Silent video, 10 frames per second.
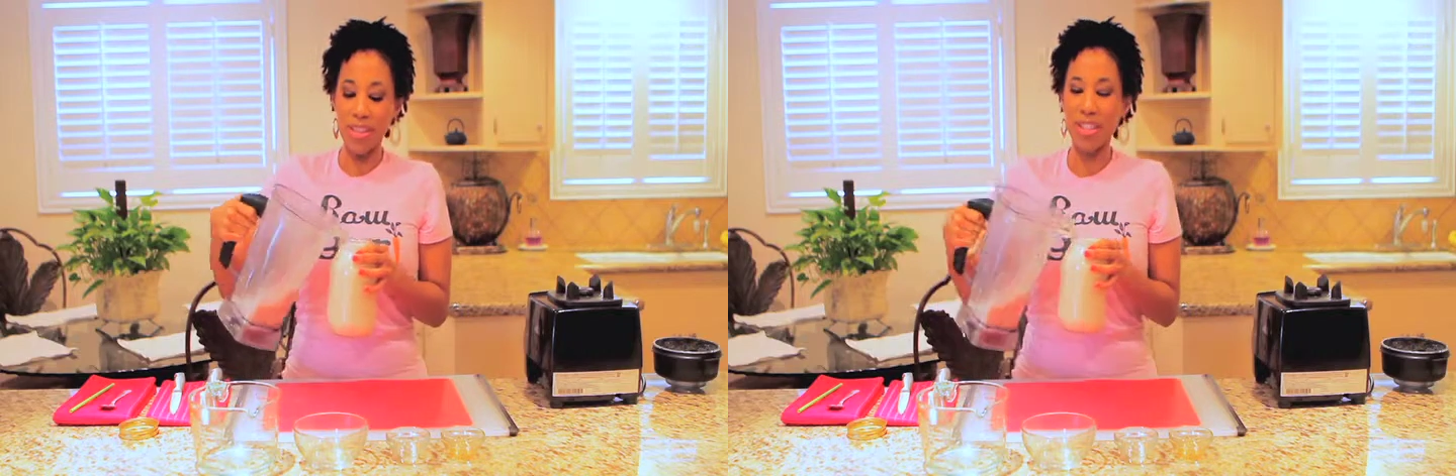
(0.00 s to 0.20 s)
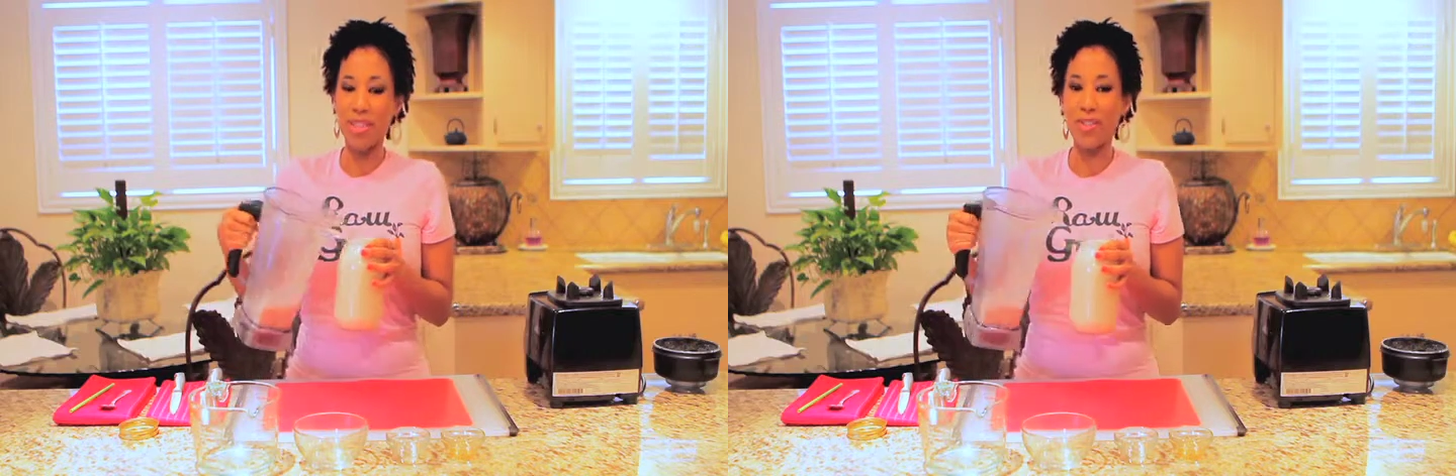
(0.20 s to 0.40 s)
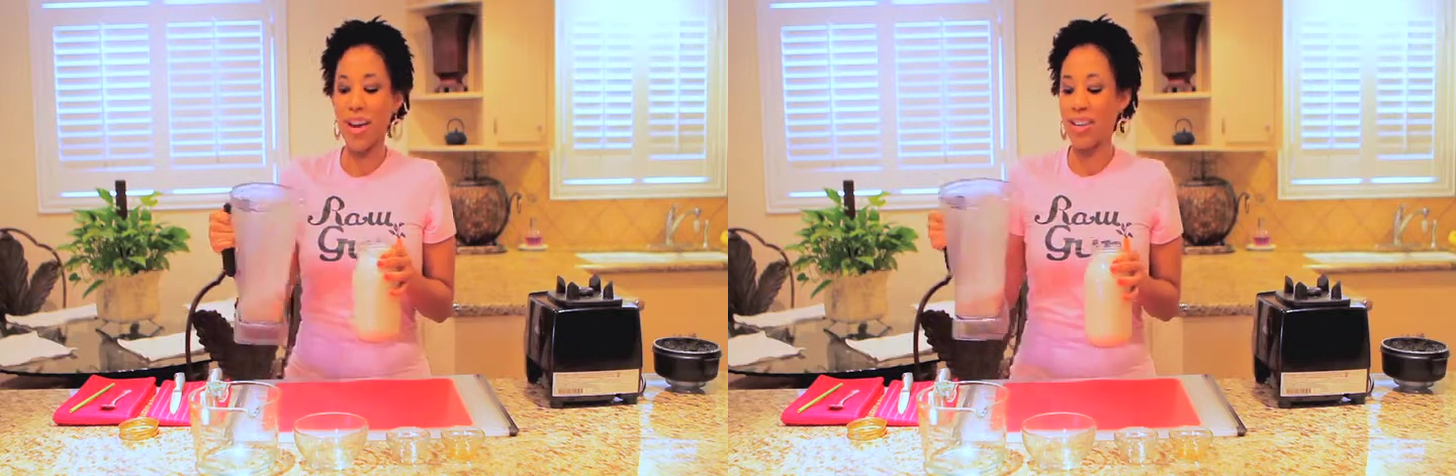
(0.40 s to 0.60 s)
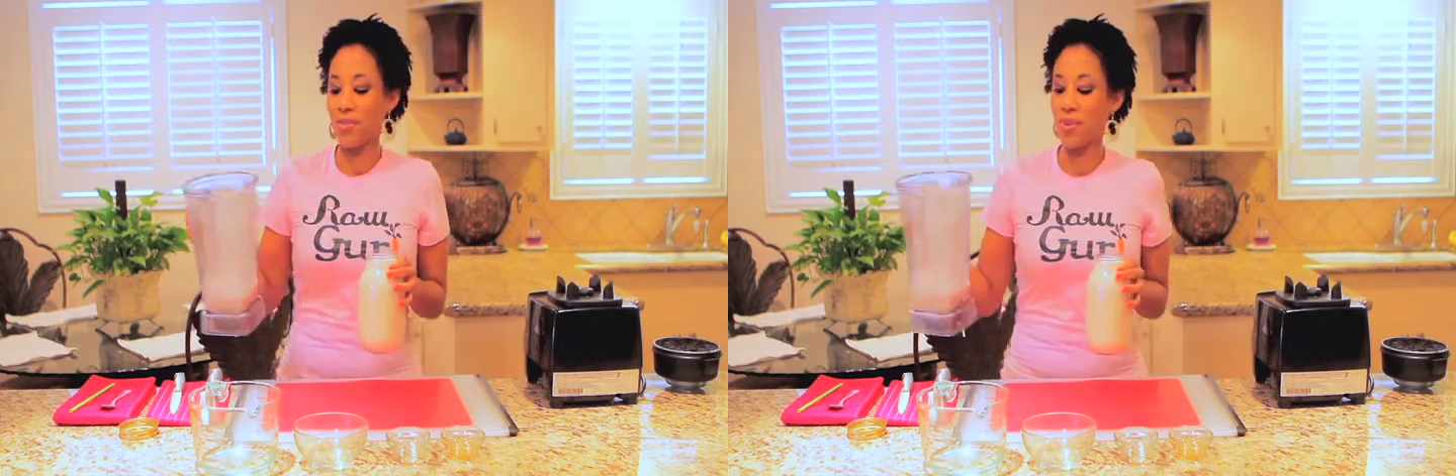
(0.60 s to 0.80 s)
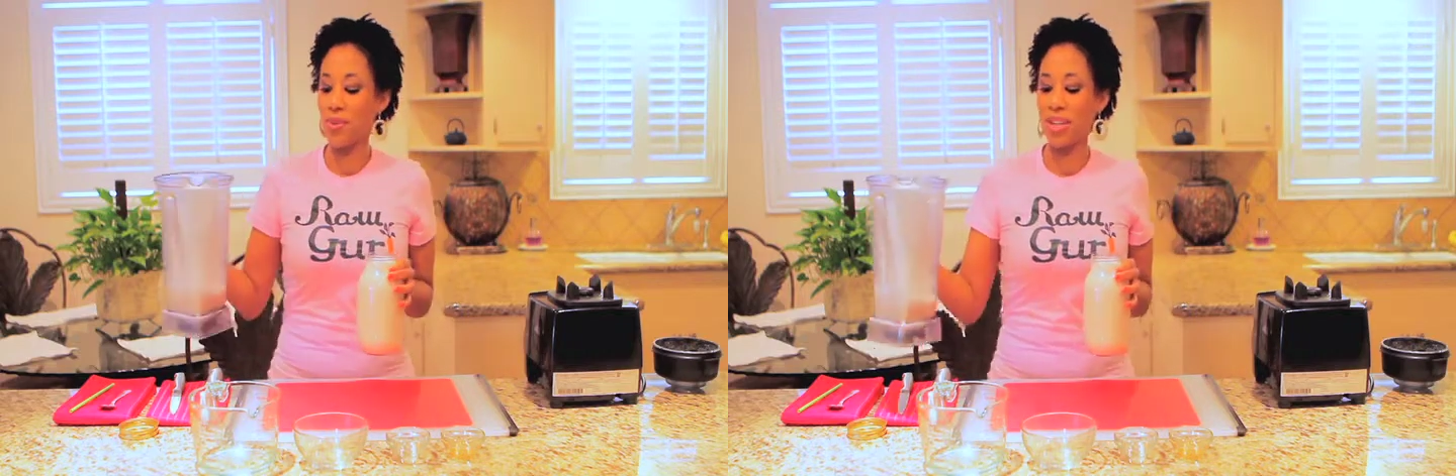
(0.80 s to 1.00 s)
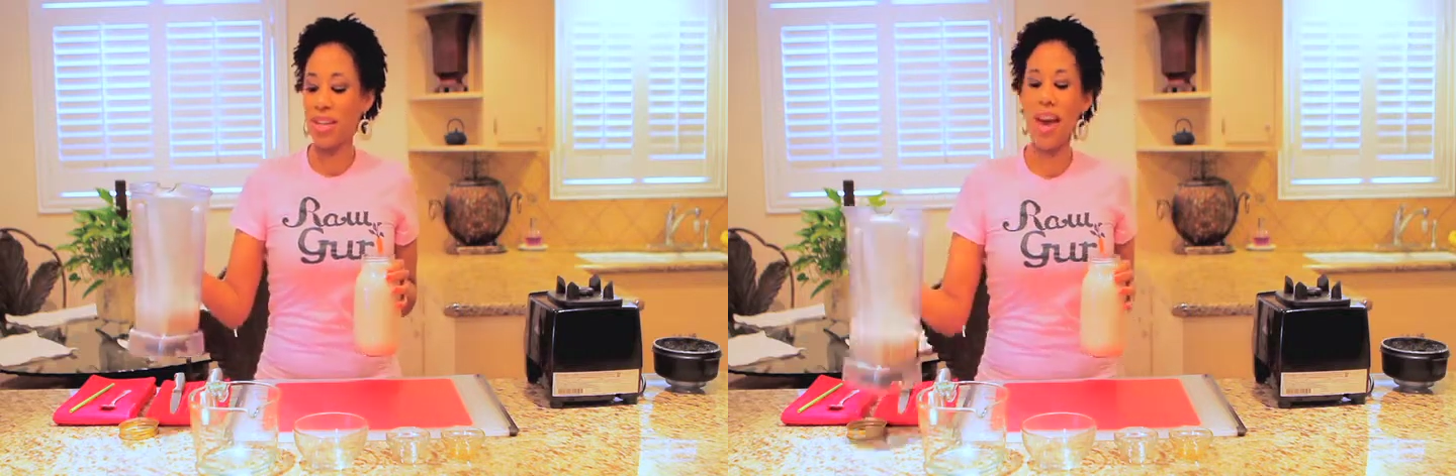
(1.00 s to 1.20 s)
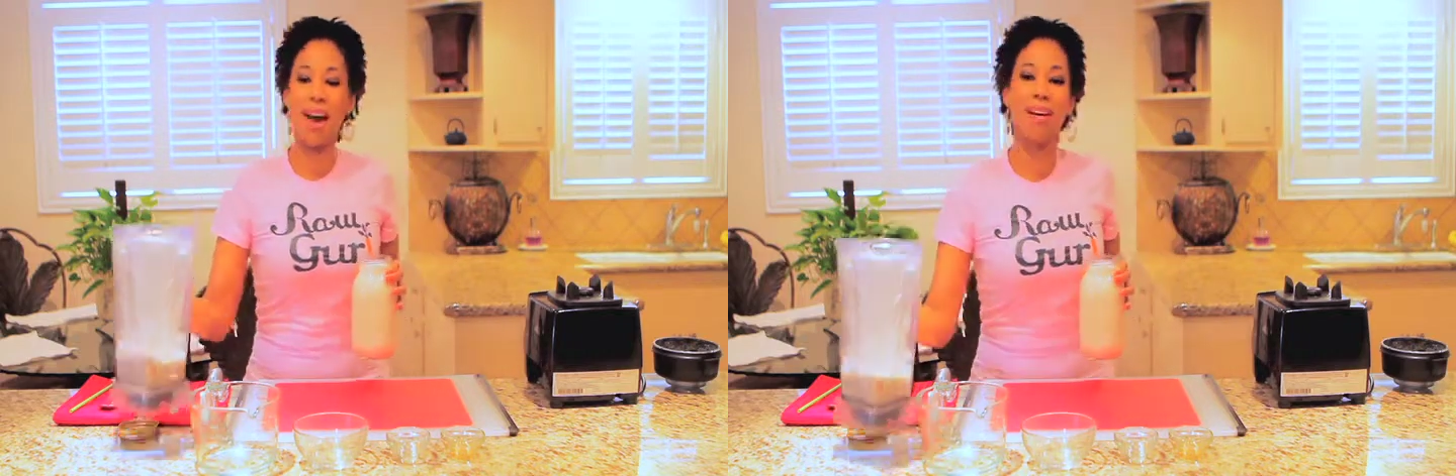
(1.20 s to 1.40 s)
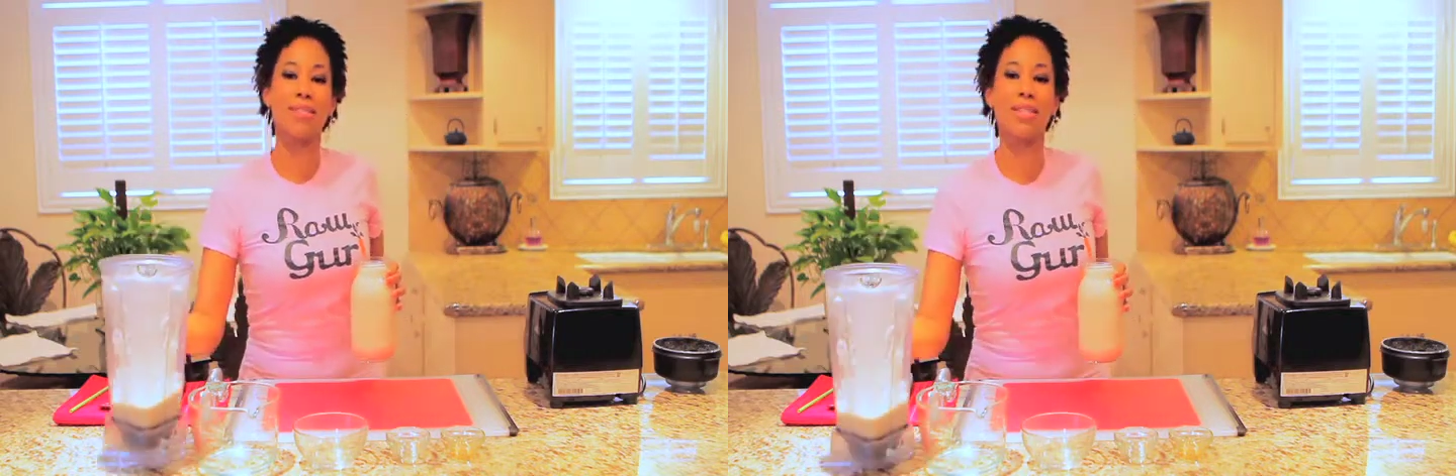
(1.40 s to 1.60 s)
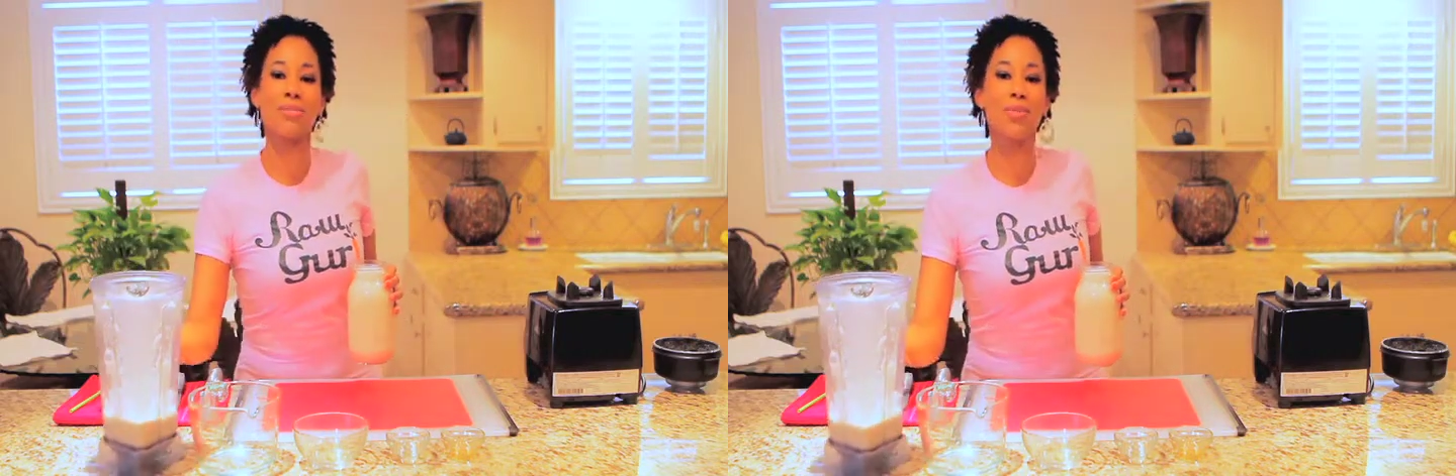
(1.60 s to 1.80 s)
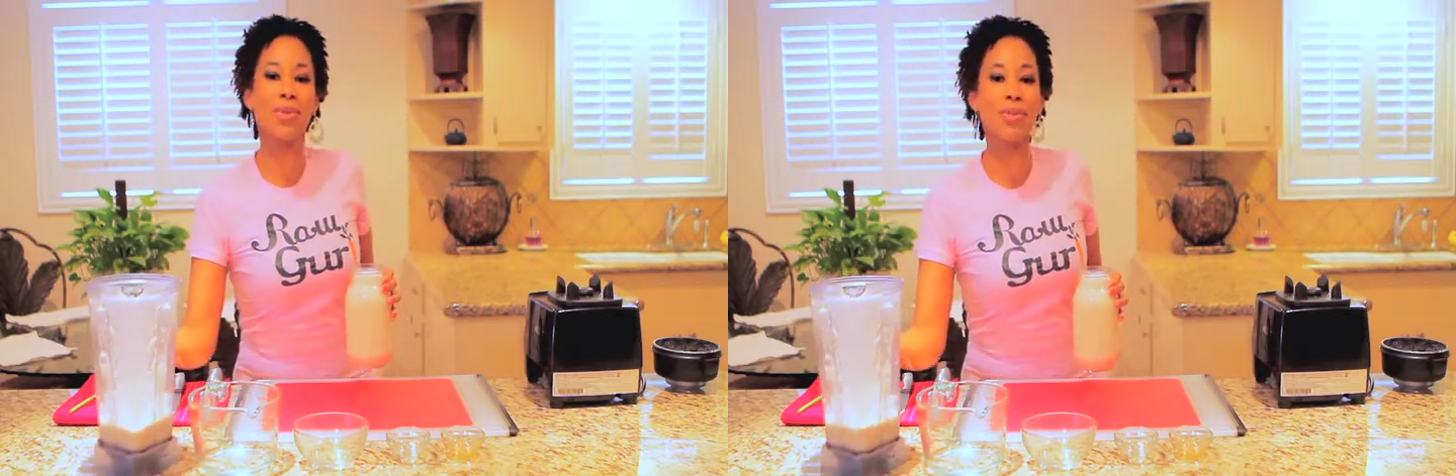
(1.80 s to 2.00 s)
it's great if you want to have
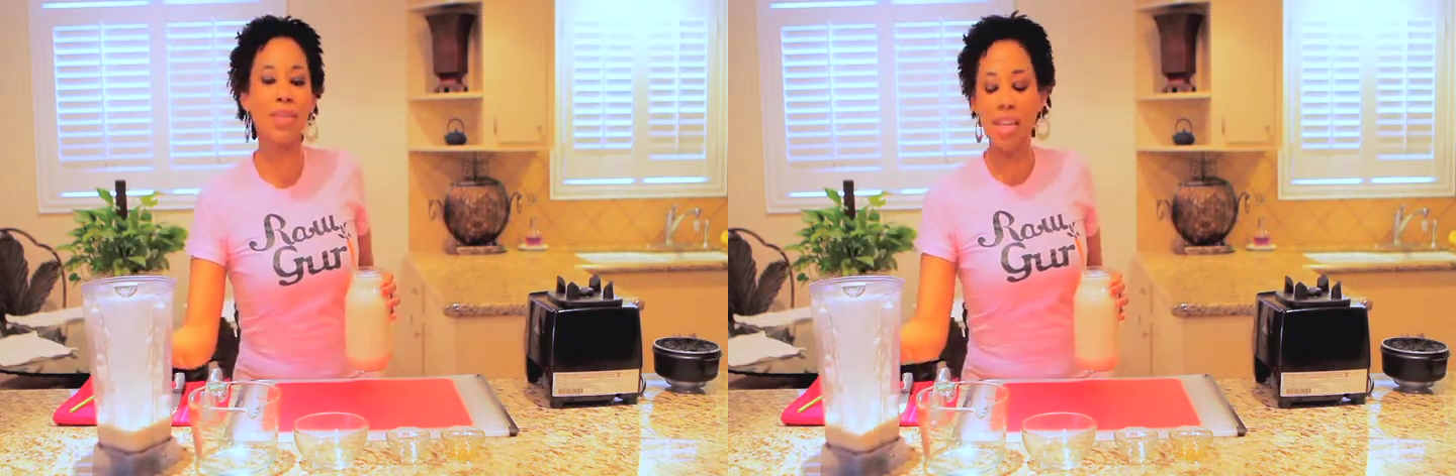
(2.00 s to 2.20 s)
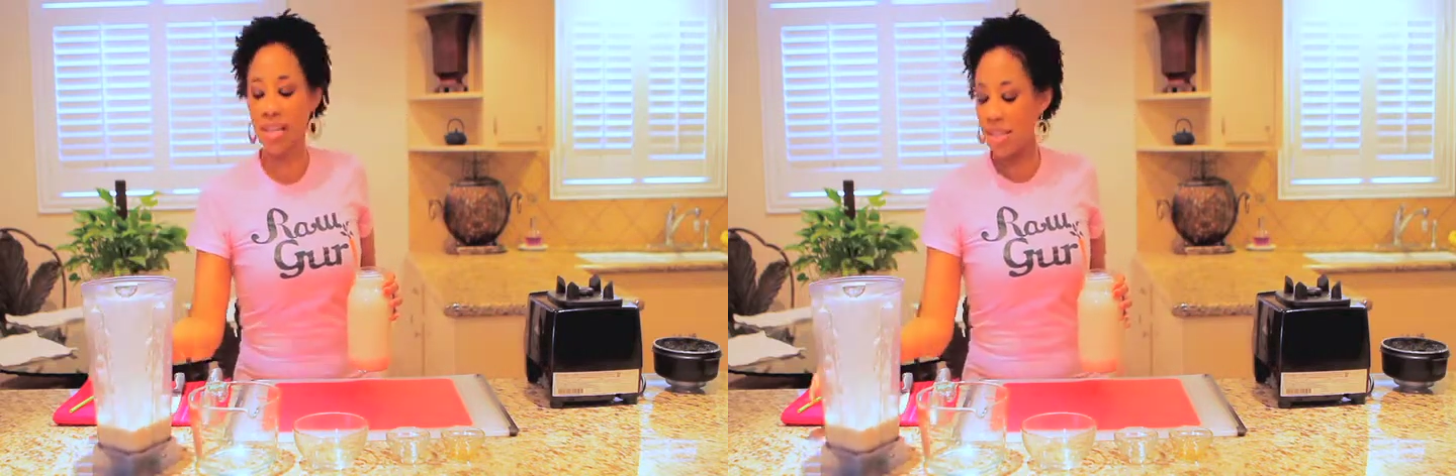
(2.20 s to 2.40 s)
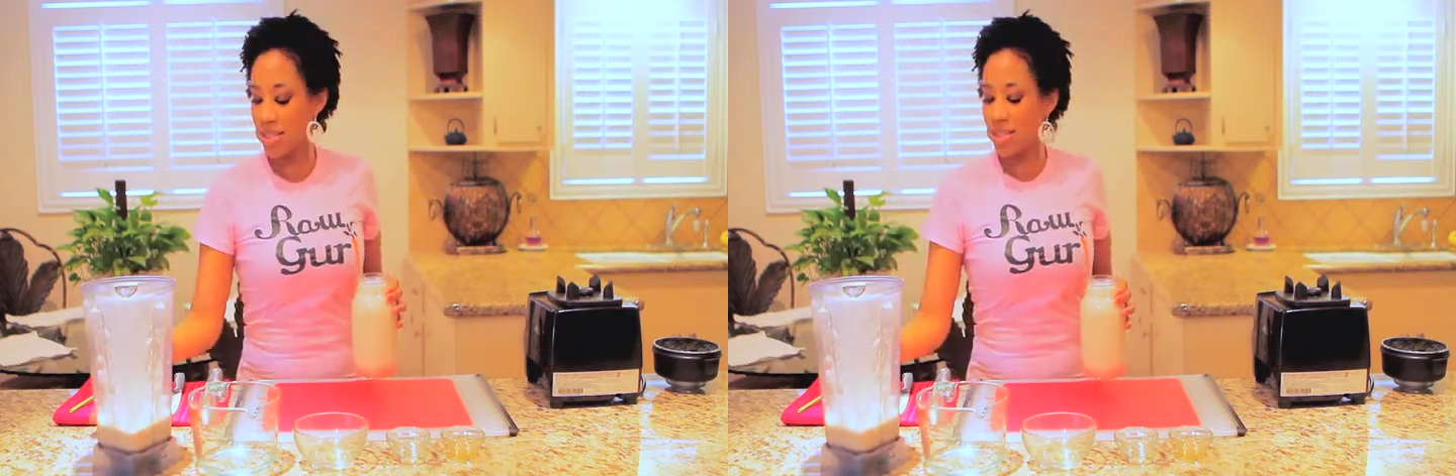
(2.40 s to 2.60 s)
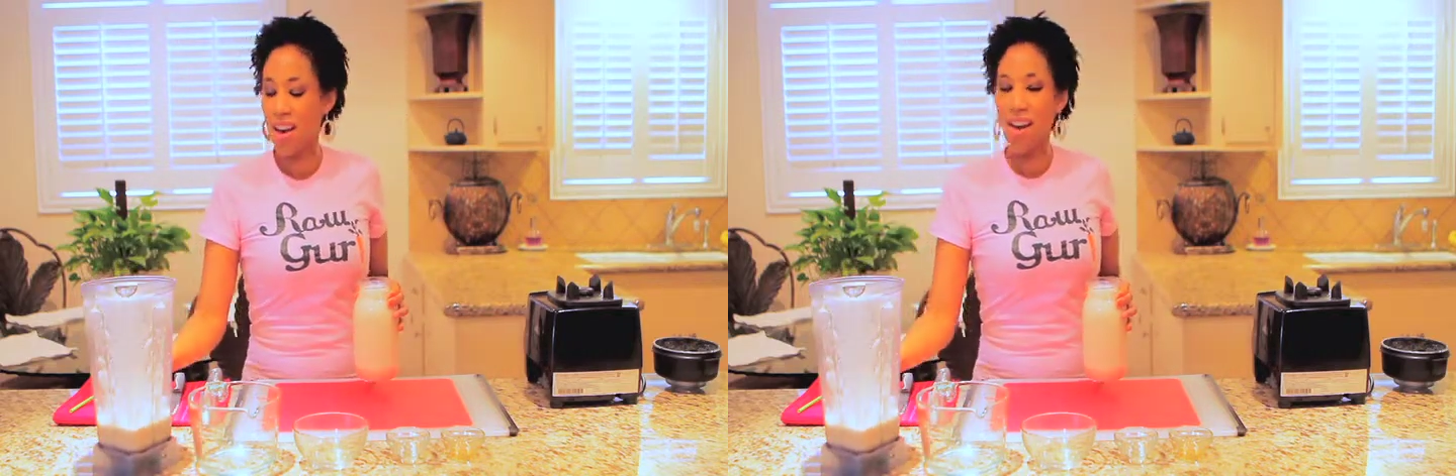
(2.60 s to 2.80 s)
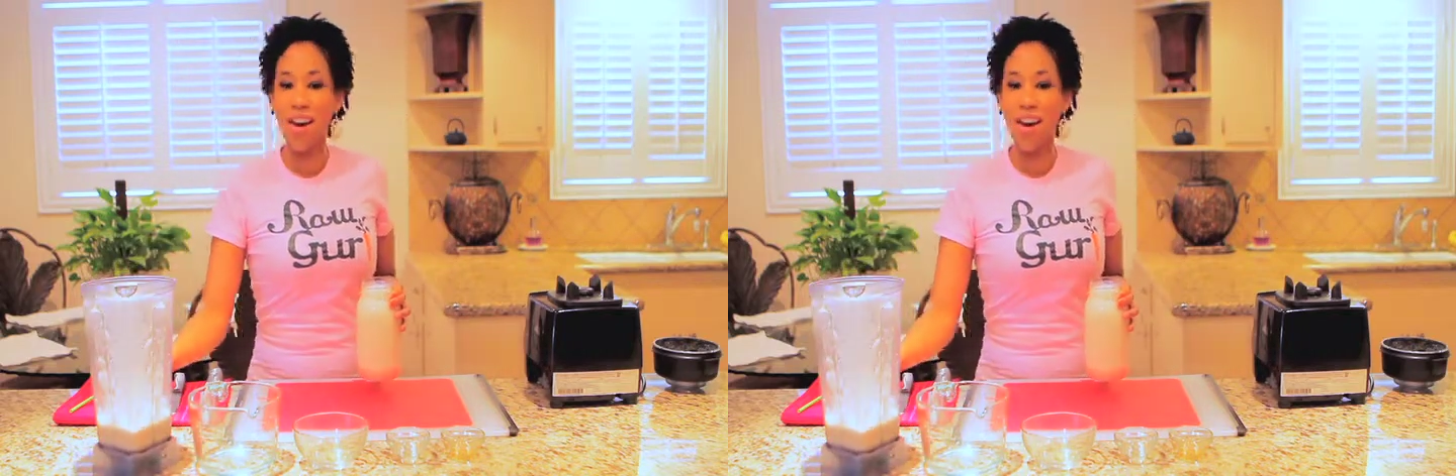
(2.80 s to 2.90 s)
smoothies